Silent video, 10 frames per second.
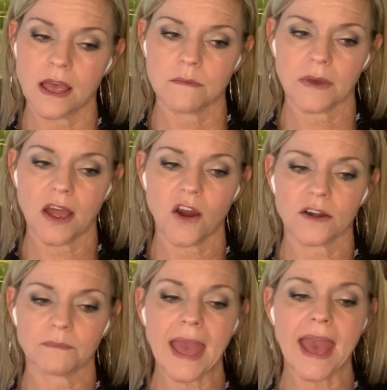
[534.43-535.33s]
My
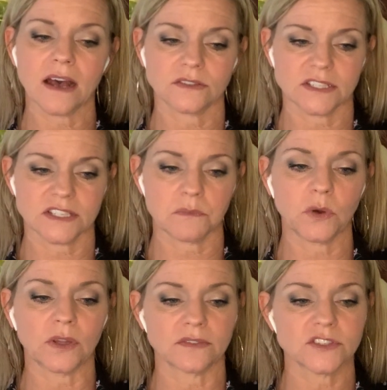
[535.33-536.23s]
heart pounds as I
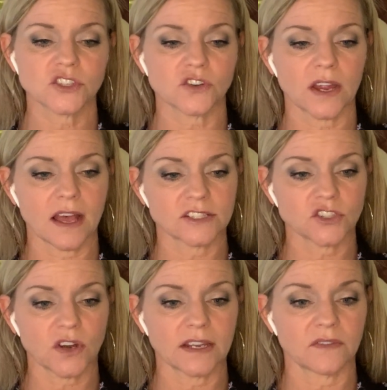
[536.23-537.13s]
pull a strand